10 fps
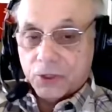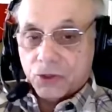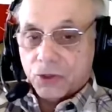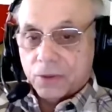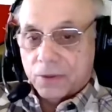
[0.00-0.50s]

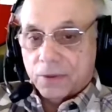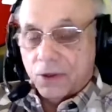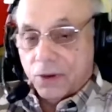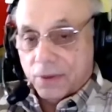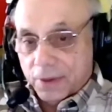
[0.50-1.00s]
just,
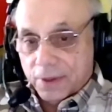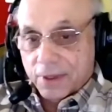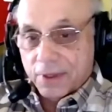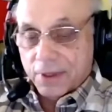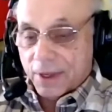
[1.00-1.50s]

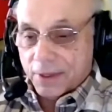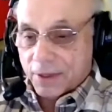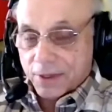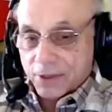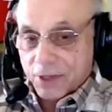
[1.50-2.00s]
not
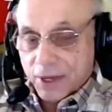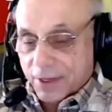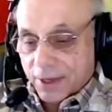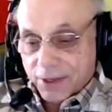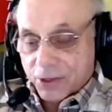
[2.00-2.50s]
that this I
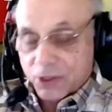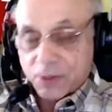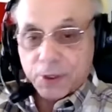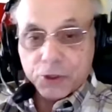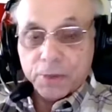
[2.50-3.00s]
think is the
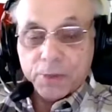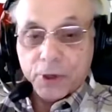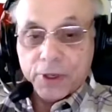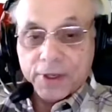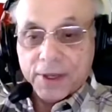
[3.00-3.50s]
most
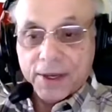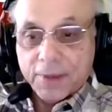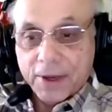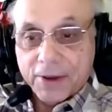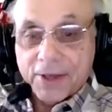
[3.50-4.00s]
important thing
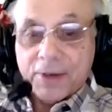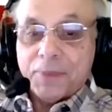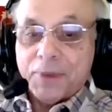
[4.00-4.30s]
about it,